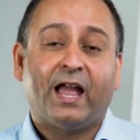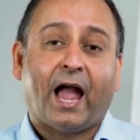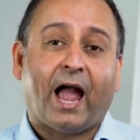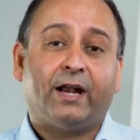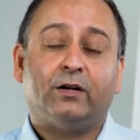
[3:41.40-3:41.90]

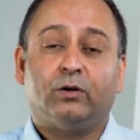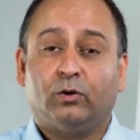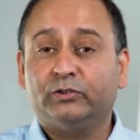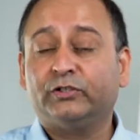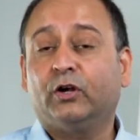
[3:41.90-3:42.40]
and
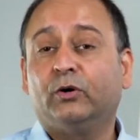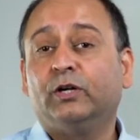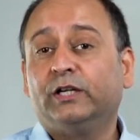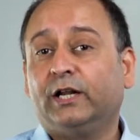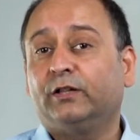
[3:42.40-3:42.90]
also,
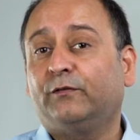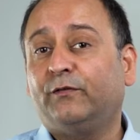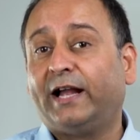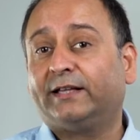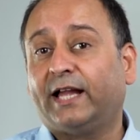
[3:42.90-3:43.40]
you know, the
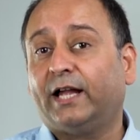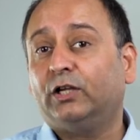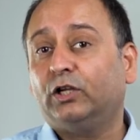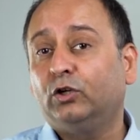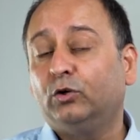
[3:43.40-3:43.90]
fact
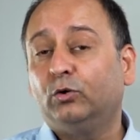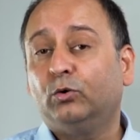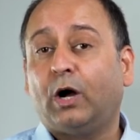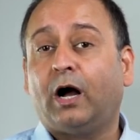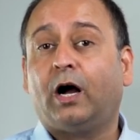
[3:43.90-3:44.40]
that
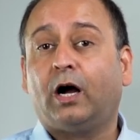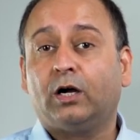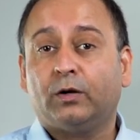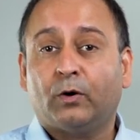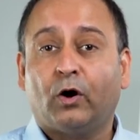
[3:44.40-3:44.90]
you are
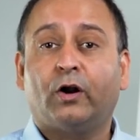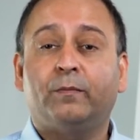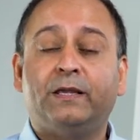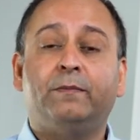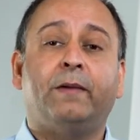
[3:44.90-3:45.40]
going to
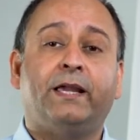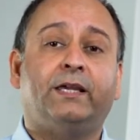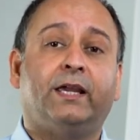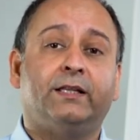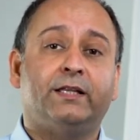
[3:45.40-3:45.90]
be
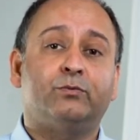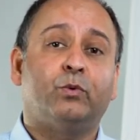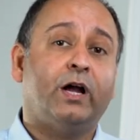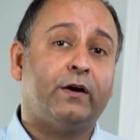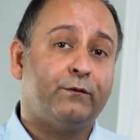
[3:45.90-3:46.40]
making this
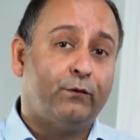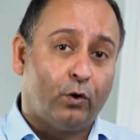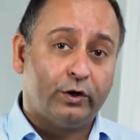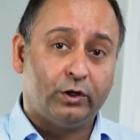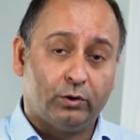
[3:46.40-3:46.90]
work
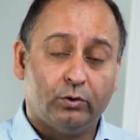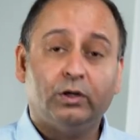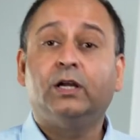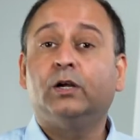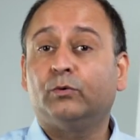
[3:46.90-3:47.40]
for you
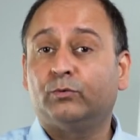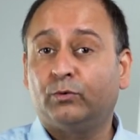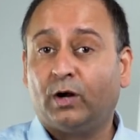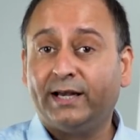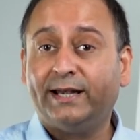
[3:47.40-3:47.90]

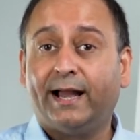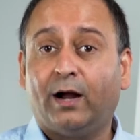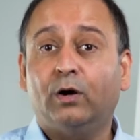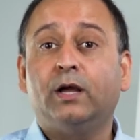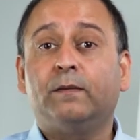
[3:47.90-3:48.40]
right
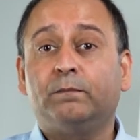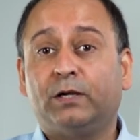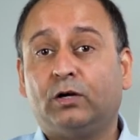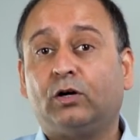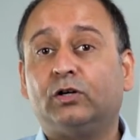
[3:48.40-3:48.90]
now
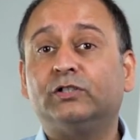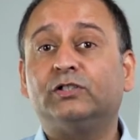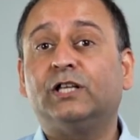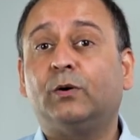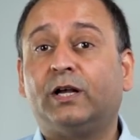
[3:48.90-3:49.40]
because
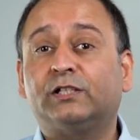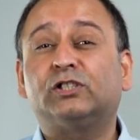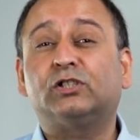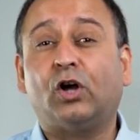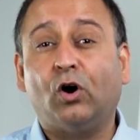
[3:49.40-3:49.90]
there are
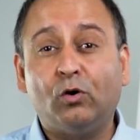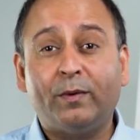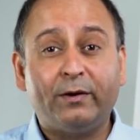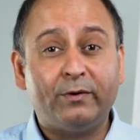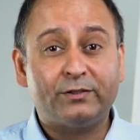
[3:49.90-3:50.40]
so
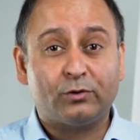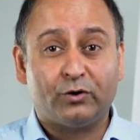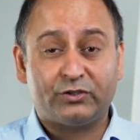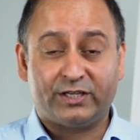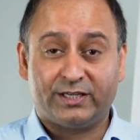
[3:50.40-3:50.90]
many
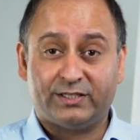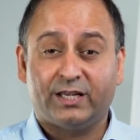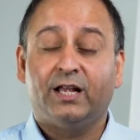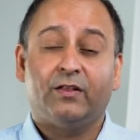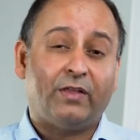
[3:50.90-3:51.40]
resources
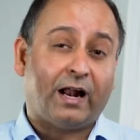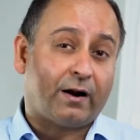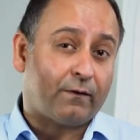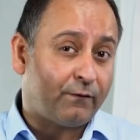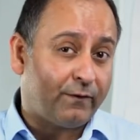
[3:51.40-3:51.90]
that
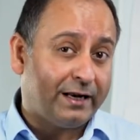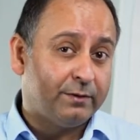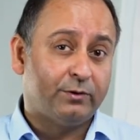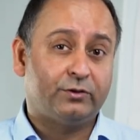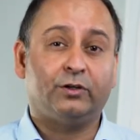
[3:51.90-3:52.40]
are
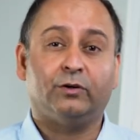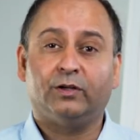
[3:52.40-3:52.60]
available to you.